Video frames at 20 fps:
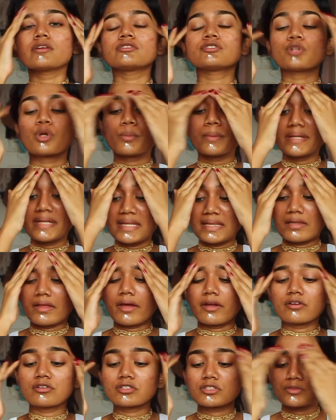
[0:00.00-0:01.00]
so many
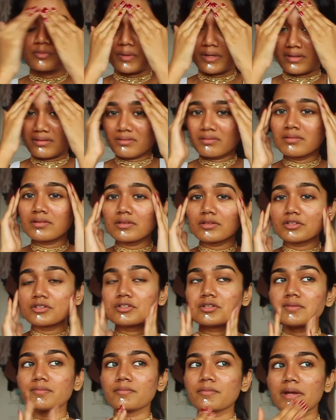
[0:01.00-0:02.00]
layers when
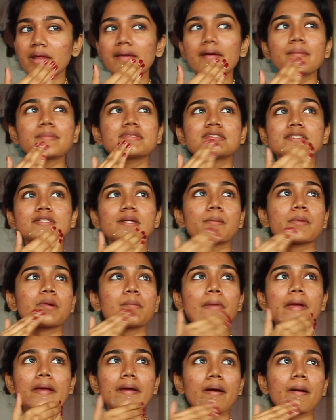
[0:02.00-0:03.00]
it comes to summer
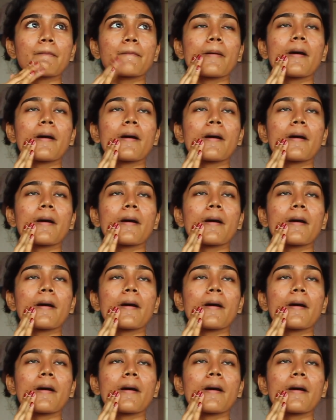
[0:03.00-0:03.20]
makeup?